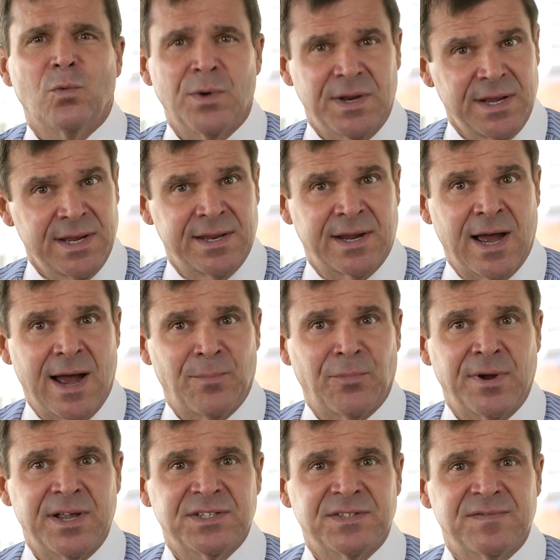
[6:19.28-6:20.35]
We need
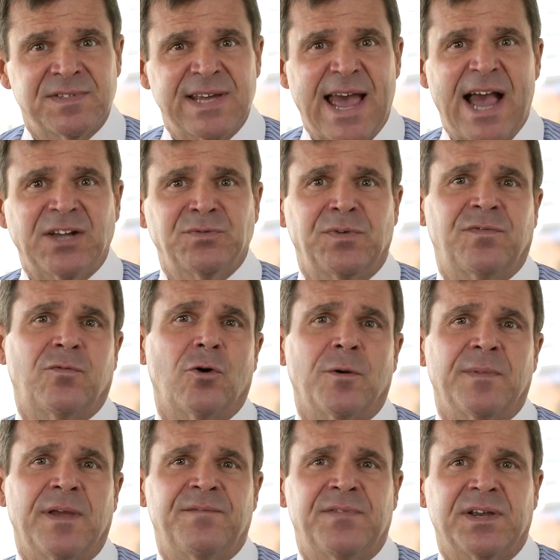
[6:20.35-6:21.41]
comprehensive tax
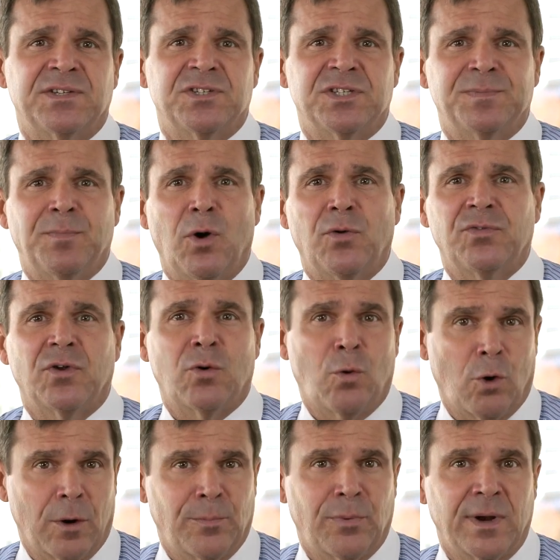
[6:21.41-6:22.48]
reform that fixes both the
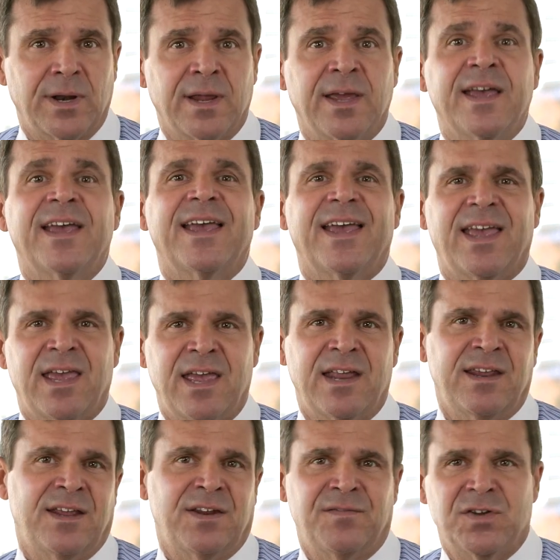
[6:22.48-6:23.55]
corporate
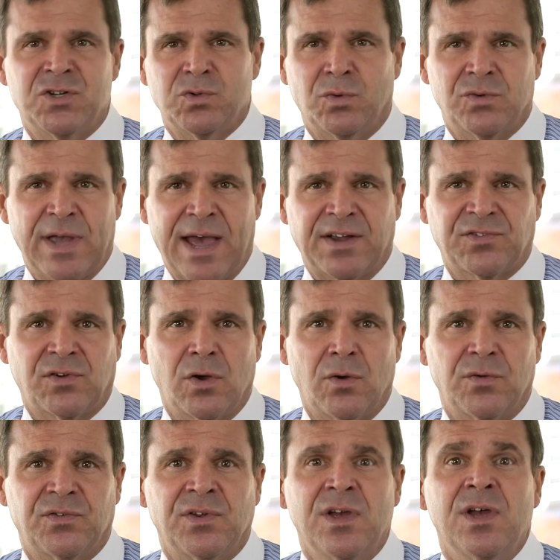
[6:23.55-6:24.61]
and individual tax
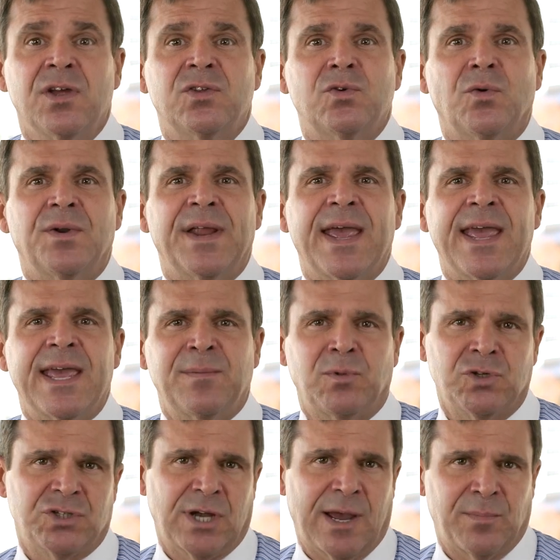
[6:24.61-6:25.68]
codes to
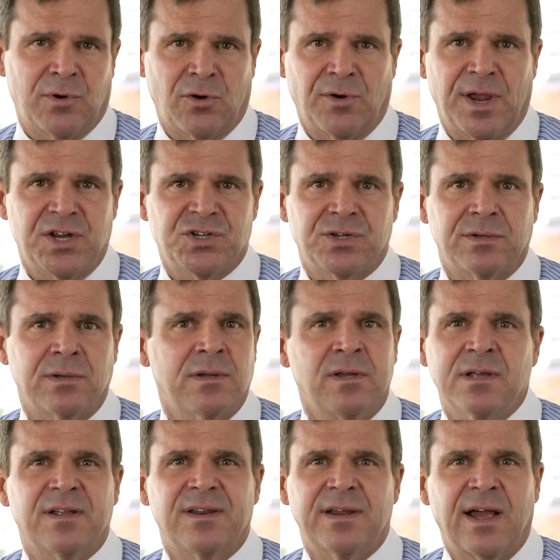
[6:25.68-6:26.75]
enable job creation,
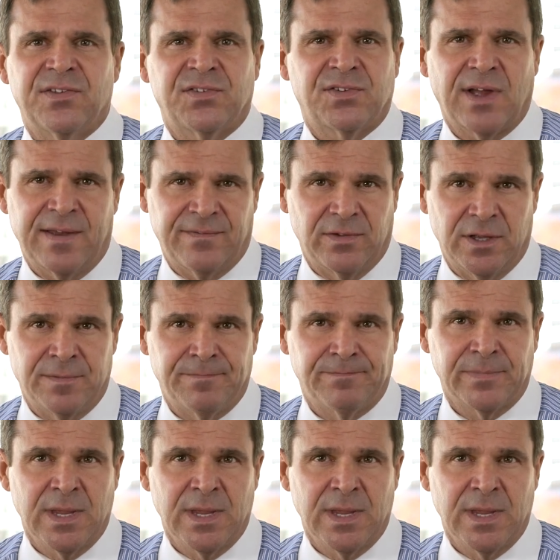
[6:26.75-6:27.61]
not stifle it.